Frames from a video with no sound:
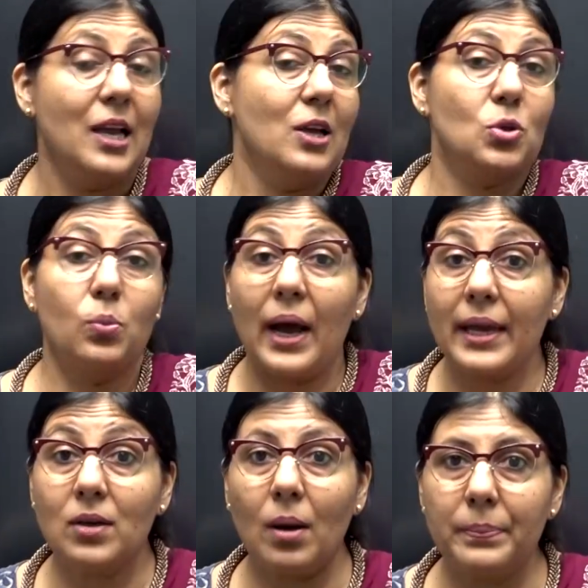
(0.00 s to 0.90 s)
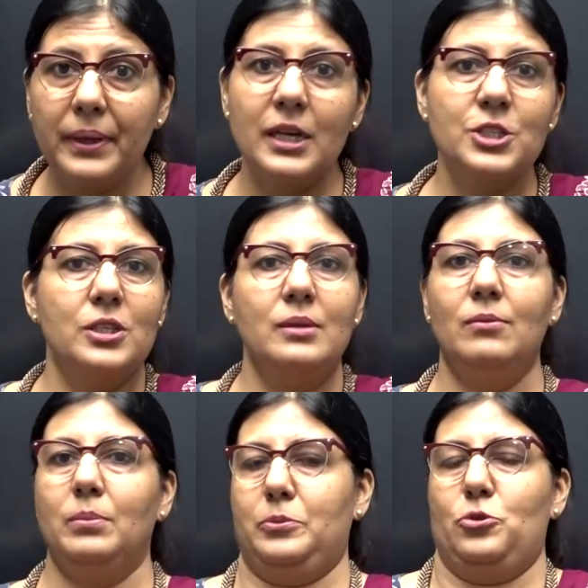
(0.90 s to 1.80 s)
So, why comprehension?
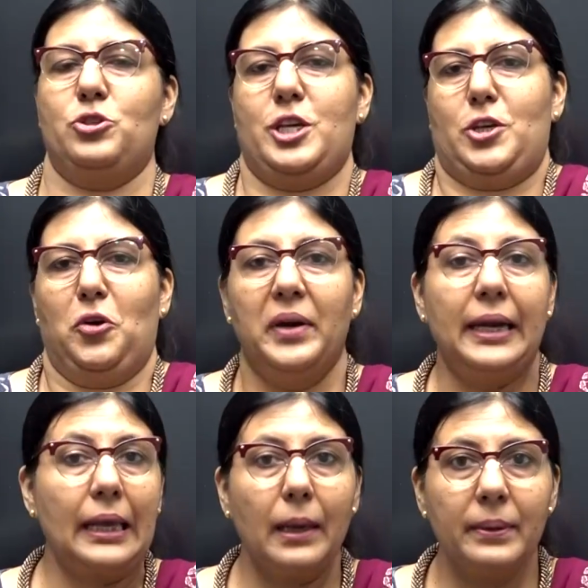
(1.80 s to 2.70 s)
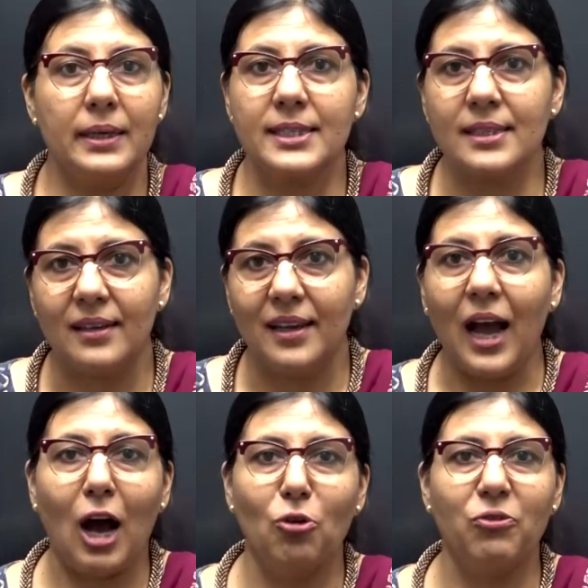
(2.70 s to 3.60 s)
To check your reading ability,
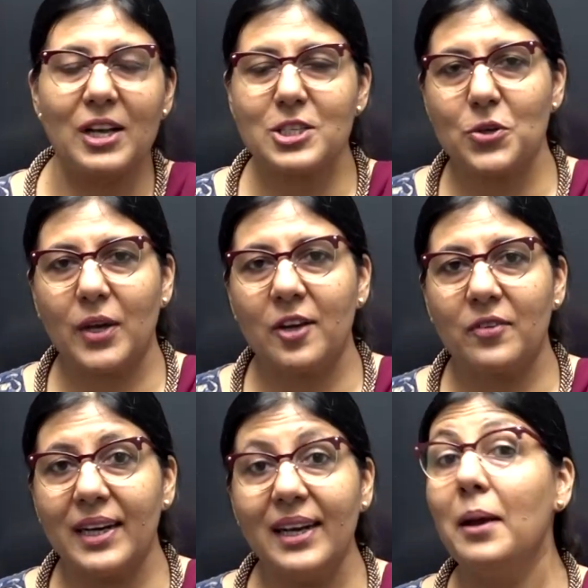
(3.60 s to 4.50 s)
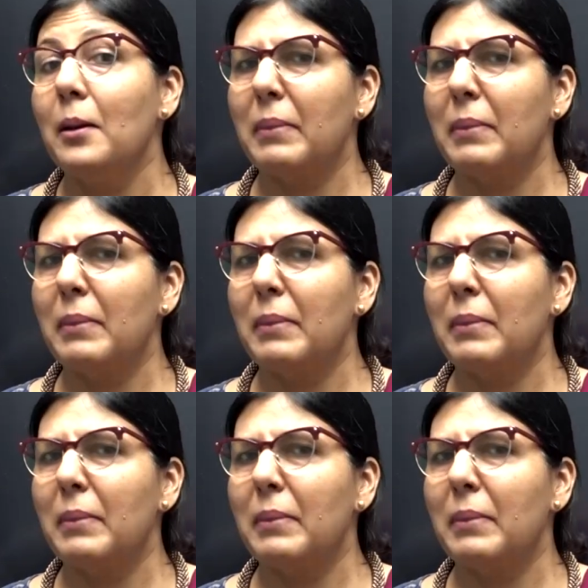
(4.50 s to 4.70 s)
how fast you can read.